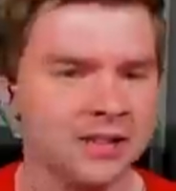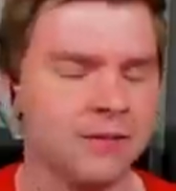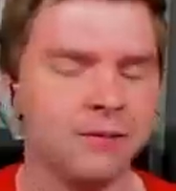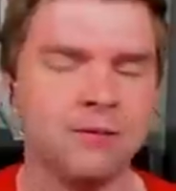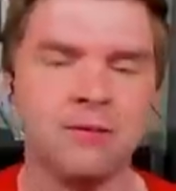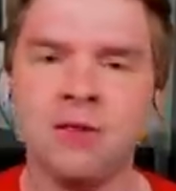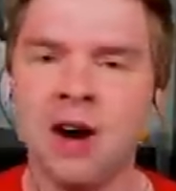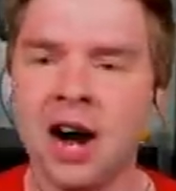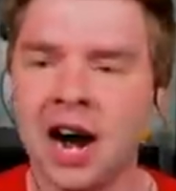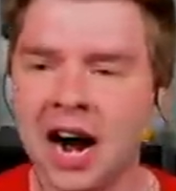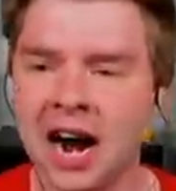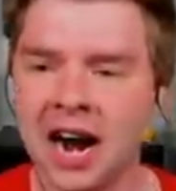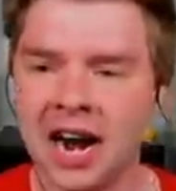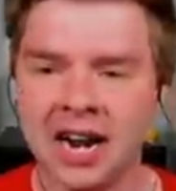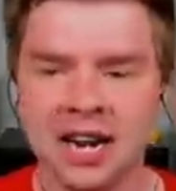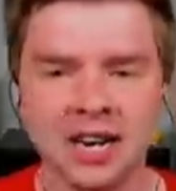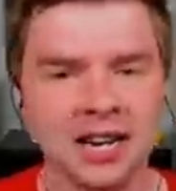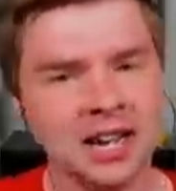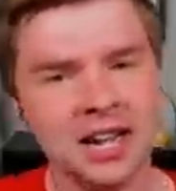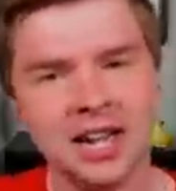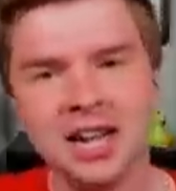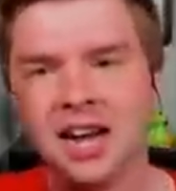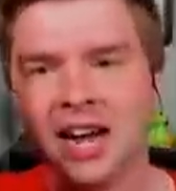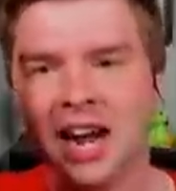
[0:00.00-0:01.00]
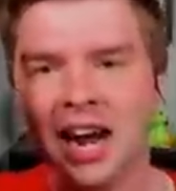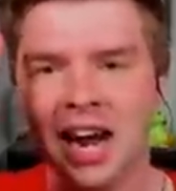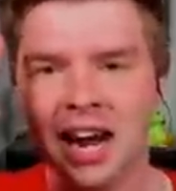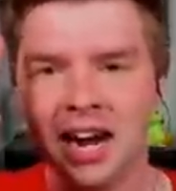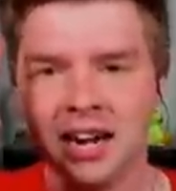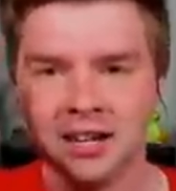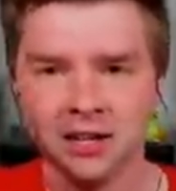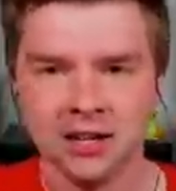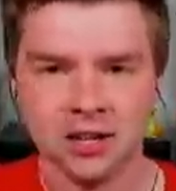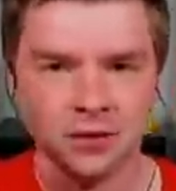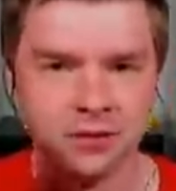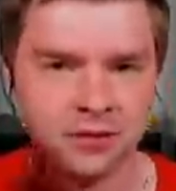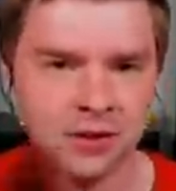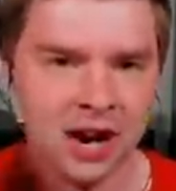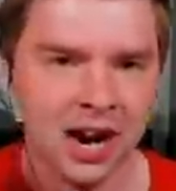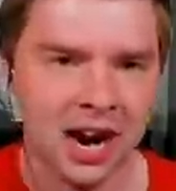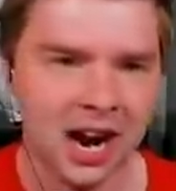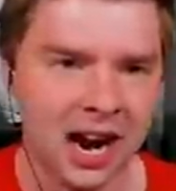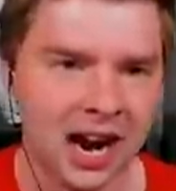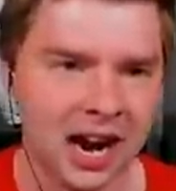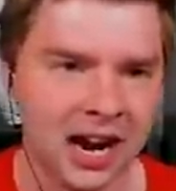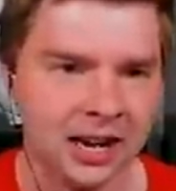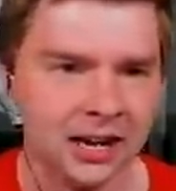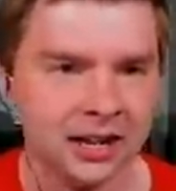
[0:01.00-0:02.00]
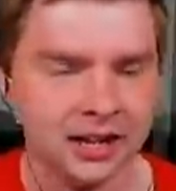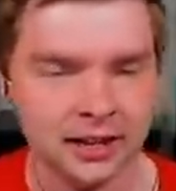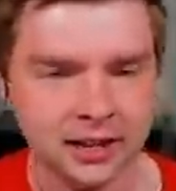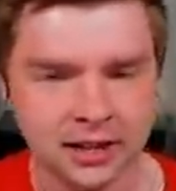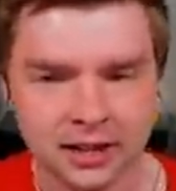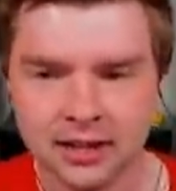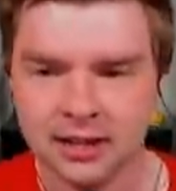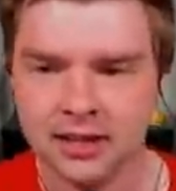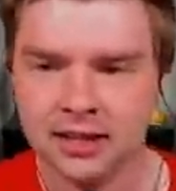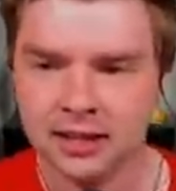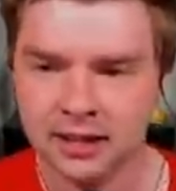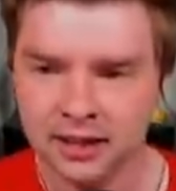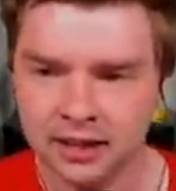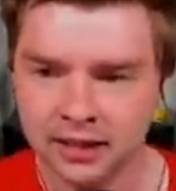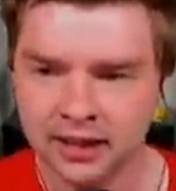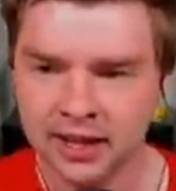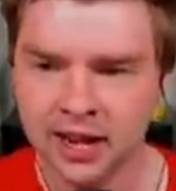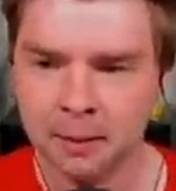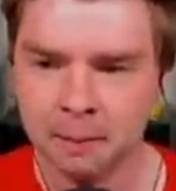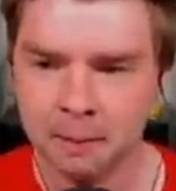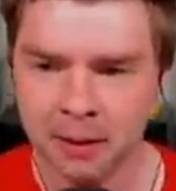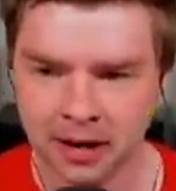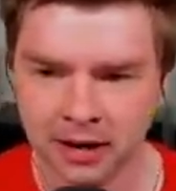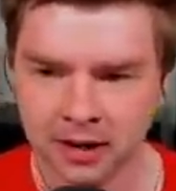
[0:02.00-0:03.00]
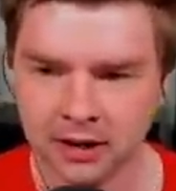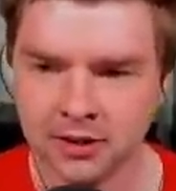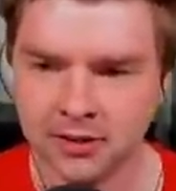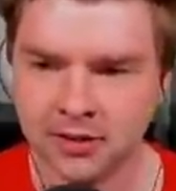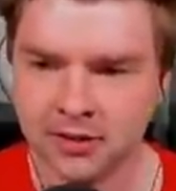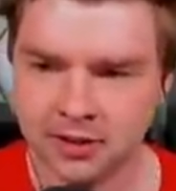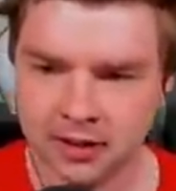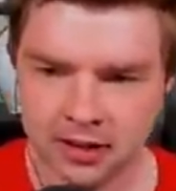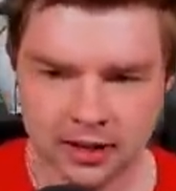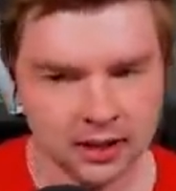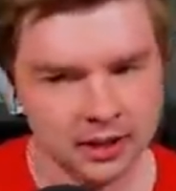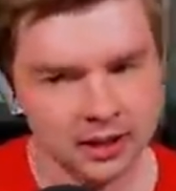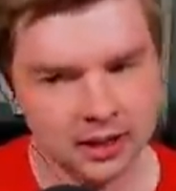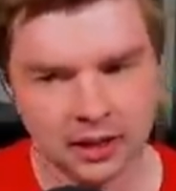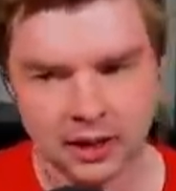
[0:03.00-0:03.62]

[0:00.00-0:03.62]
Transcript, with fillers: It's fine. It is fine. Yep, it is